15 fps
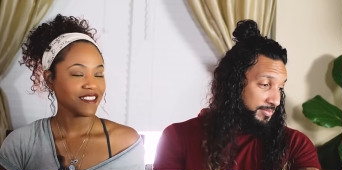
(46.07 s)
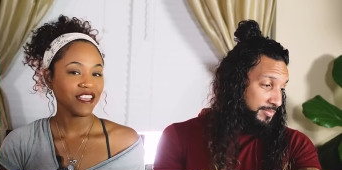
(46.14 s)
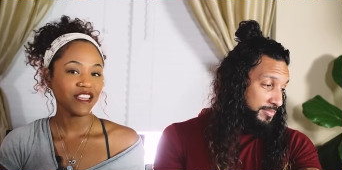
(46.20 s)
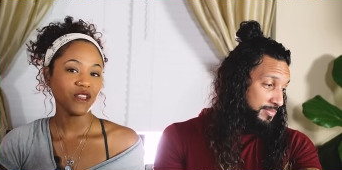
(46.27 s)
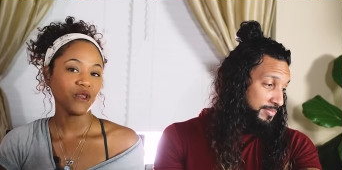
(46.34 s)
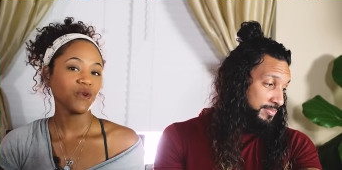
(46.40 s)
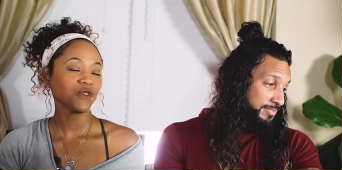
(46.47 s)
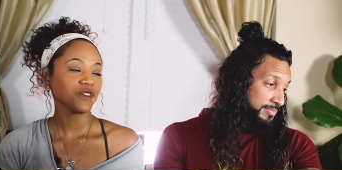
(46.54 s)

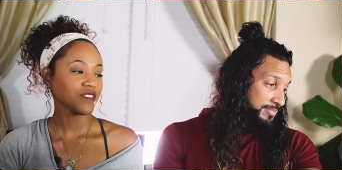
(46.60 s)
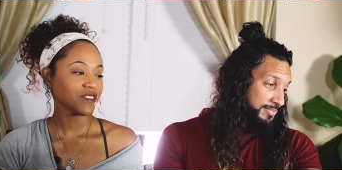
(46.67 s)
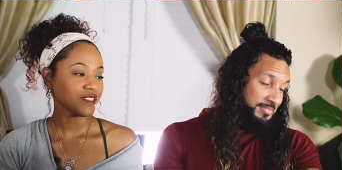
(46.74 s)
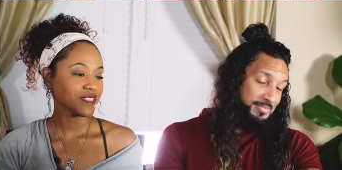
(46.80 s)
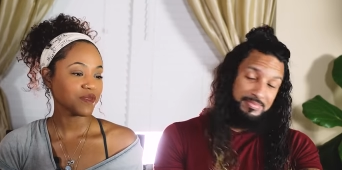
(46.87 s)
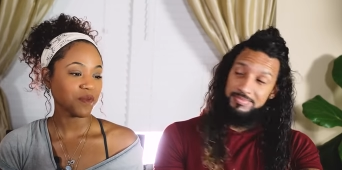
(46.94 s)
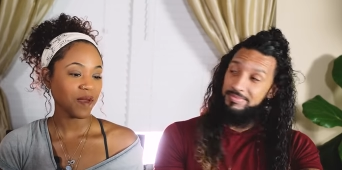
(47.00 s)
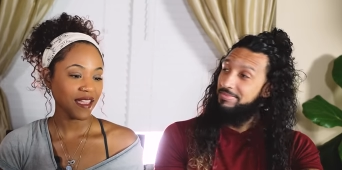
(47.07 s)
Speaker 1: Then you should
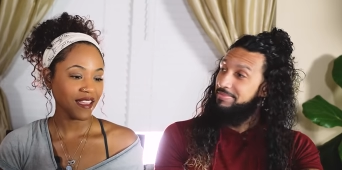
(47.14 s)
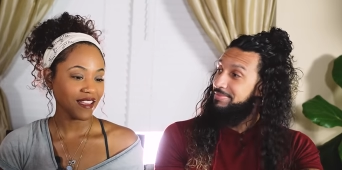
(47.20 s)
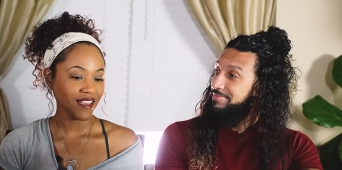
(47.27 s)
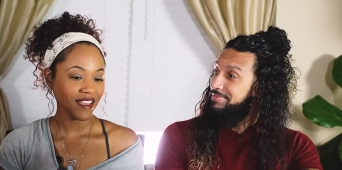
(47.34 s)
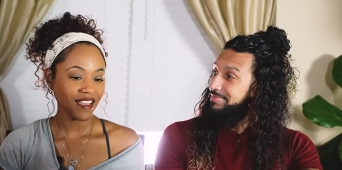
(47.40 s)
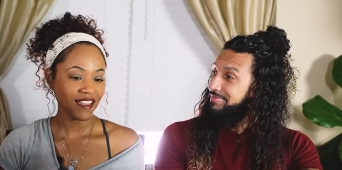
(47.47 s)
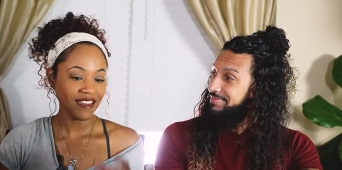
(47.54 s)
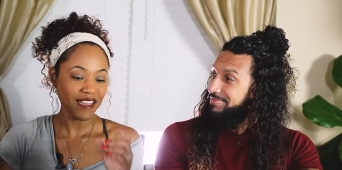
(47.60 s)
just make
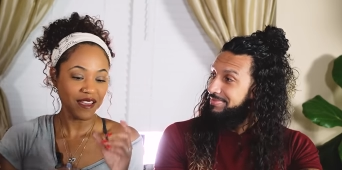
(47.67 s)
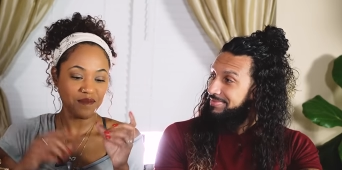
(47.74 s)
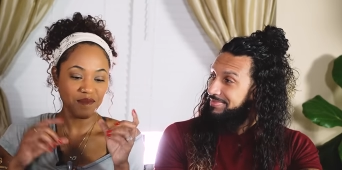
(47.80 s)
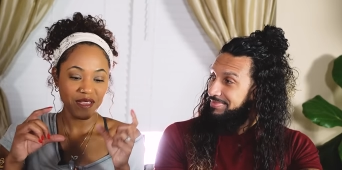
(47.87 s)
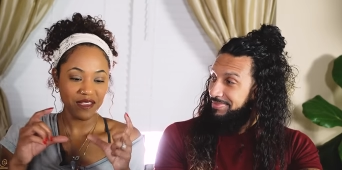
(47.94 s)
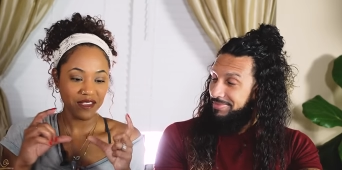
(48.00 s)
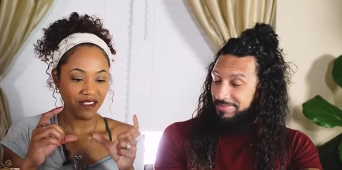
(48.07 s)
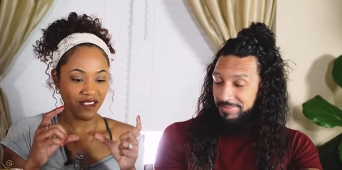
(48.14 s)
it and let
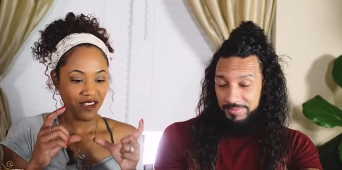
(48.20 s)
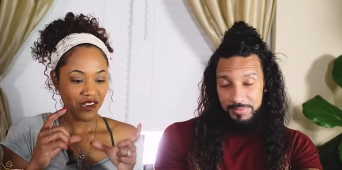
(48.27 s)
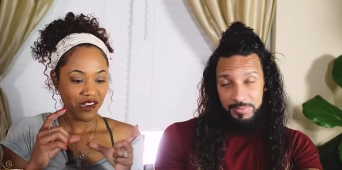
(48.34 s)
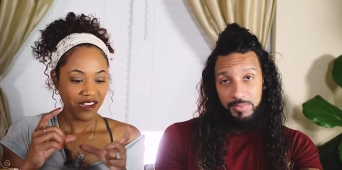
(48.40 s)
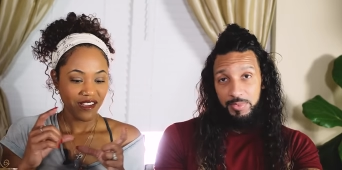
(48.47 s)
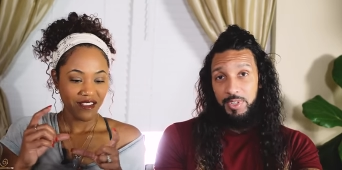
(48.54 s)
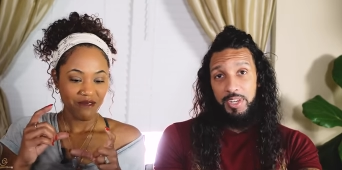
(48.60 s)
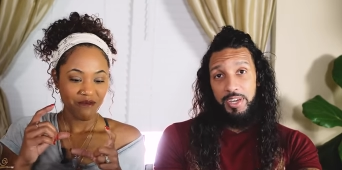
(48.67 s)
me
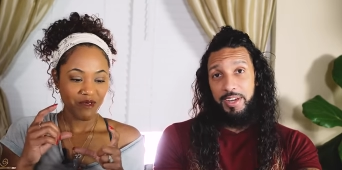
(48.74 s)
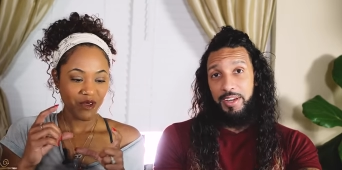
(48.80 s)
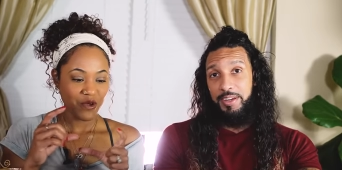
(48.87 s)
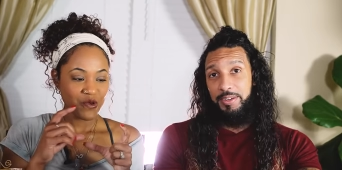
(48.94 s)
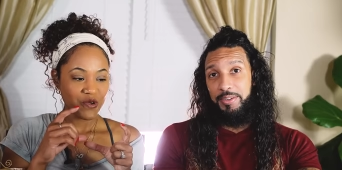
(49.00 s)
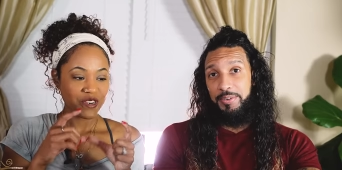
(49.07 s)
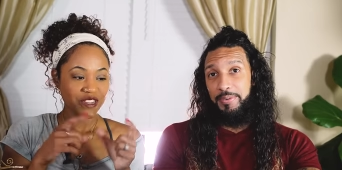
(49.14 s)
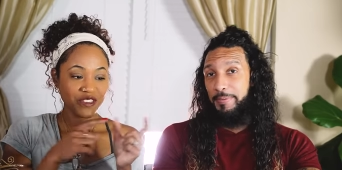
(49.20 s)
nah.
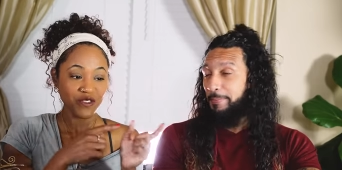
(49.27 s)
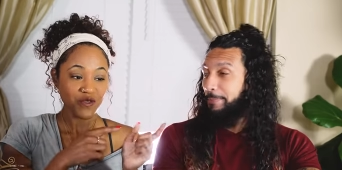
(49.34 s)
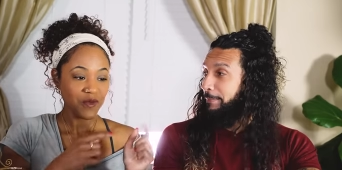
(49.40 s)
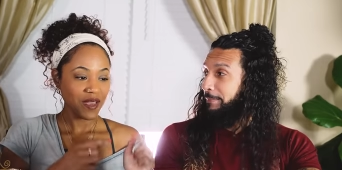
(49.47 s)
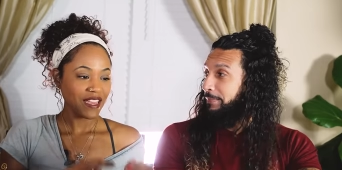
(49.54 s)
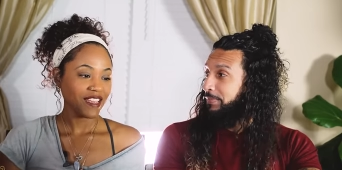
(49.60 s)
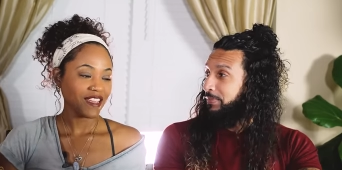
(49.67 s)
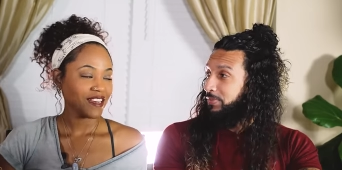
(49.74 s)
record you
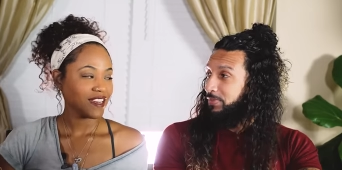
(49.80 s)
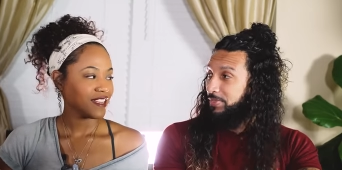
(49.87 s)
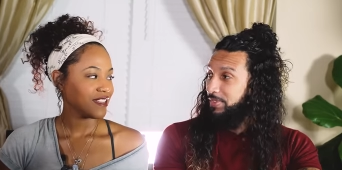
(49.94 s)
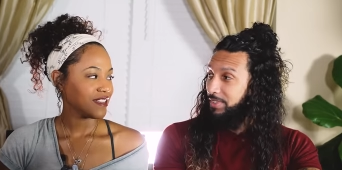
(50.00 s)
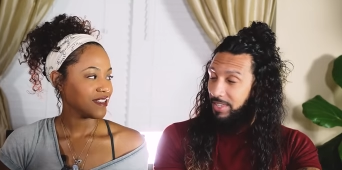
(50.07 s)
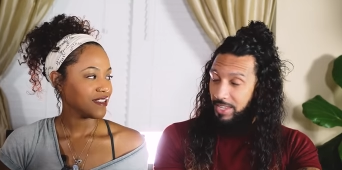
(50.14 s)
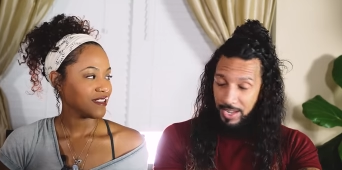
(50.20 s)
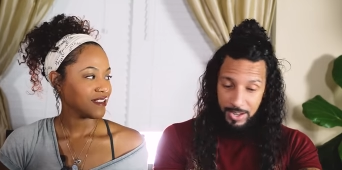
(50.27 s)
making
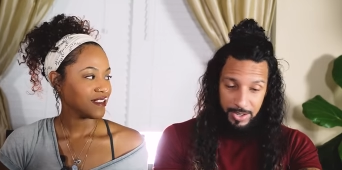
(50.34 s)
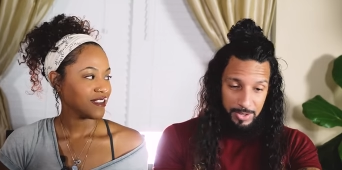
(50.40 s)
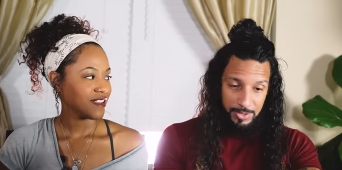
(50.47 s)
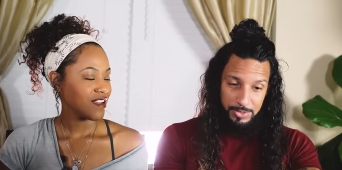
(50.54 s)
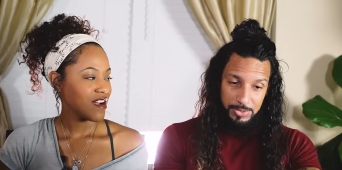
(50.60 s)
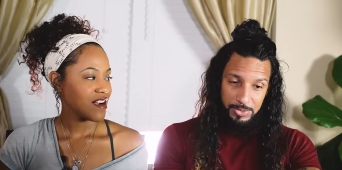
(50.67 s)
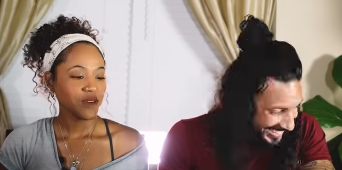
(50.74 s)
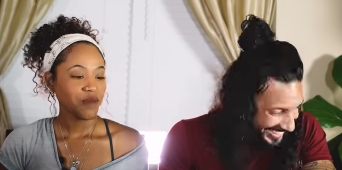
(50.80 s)
it. Nah.
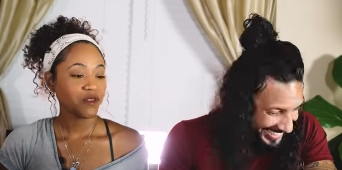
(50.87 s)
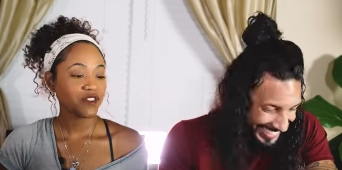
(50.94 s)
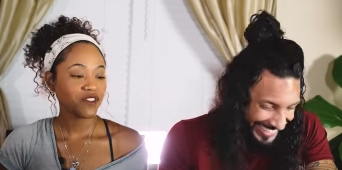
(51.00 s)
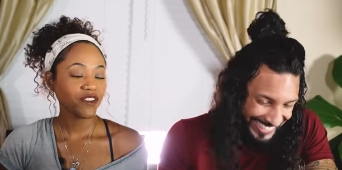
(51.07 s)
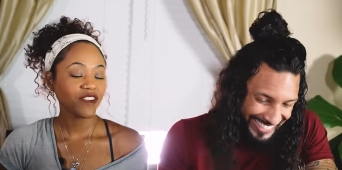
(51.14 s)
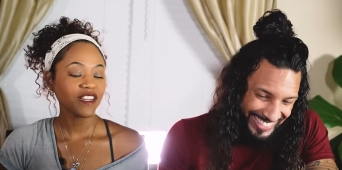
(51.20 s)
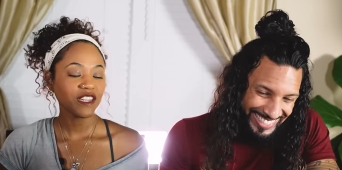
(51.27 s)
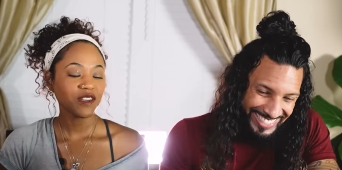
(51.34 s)
But
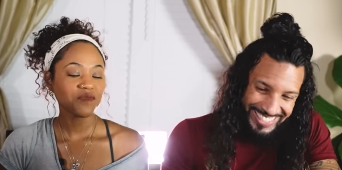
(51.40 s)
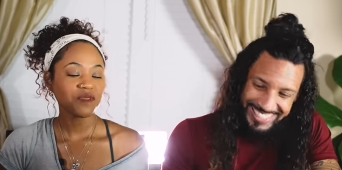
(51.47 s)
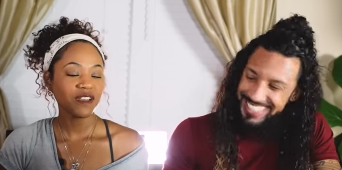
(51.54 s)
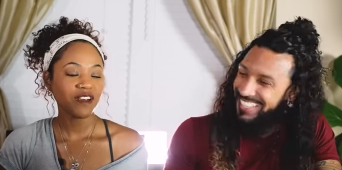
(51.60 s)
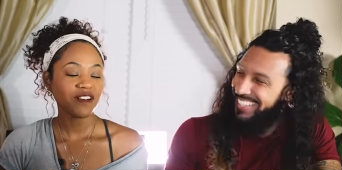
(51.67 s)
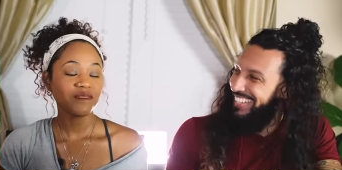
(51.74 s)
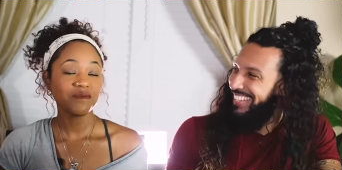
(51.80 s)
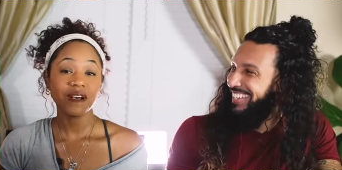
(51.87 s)
you're gonna
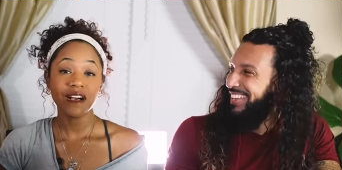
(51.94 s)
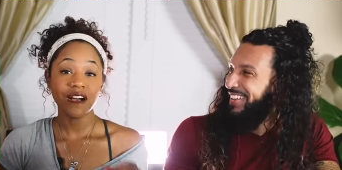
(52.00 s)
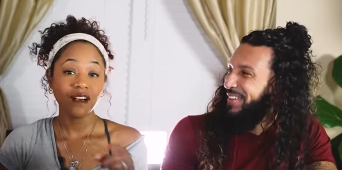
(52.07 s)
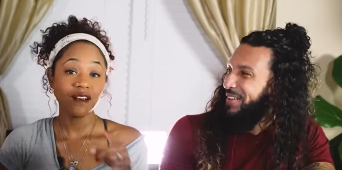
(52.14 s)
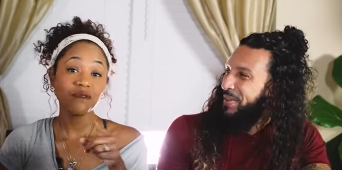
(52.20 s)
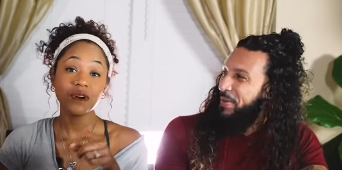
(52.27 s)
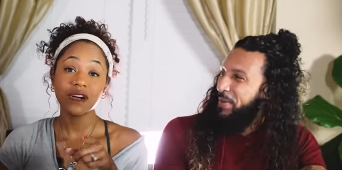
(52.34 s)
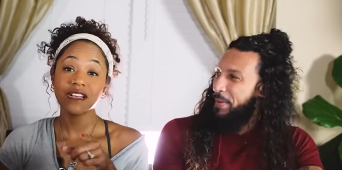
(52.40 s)
be on my
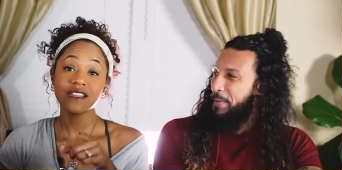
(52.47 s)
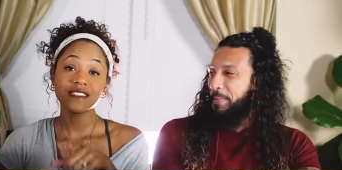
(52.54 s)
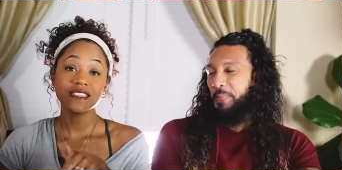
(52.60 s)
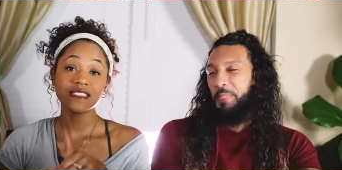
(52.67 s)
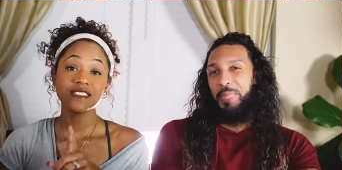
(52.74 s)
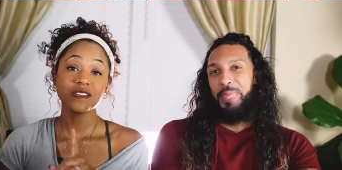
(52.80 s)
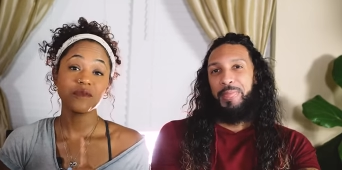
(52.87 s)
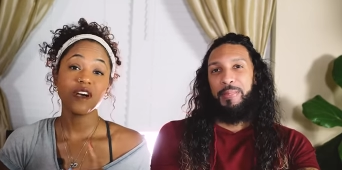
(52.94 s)
watch.
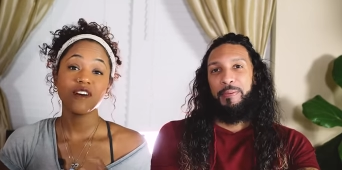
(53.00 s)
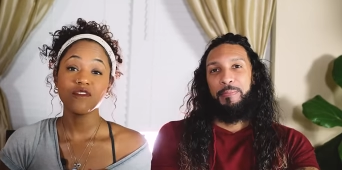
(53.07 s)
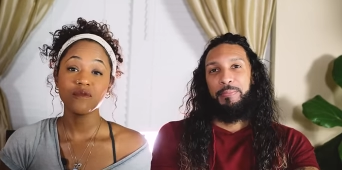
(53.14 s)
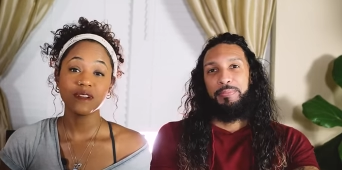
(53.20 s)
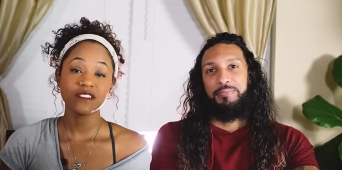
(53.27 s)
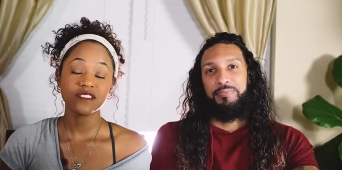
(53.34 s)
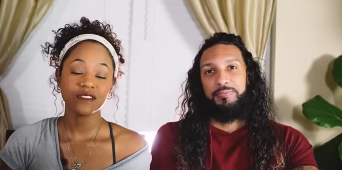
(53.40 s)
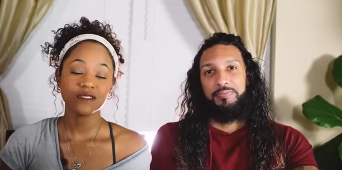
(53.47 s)
He's gonna be over
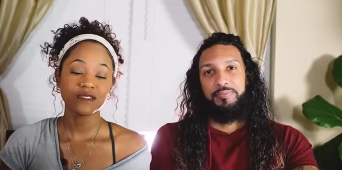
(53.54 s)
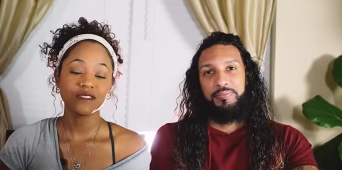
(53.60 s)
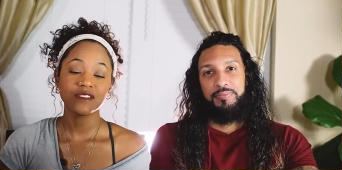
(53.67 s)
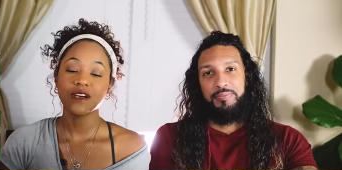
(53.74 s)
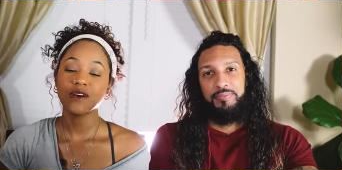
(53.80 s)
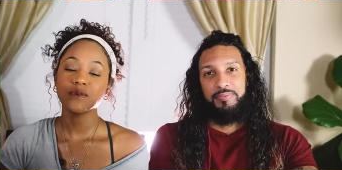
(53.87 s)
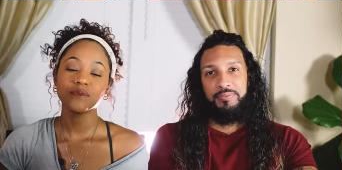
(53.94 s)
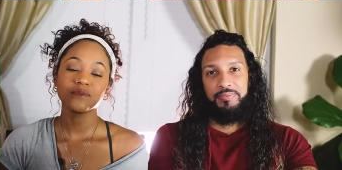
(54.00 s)
my shoulder.
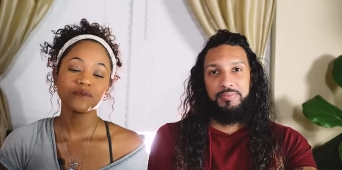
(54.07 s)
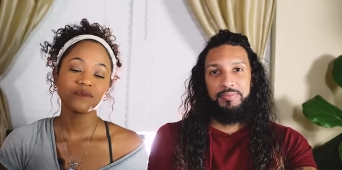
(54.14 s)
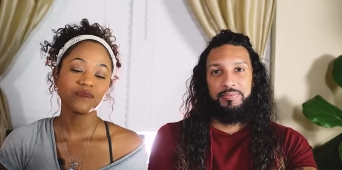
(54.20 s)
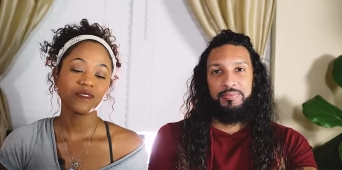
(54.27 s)
Nope.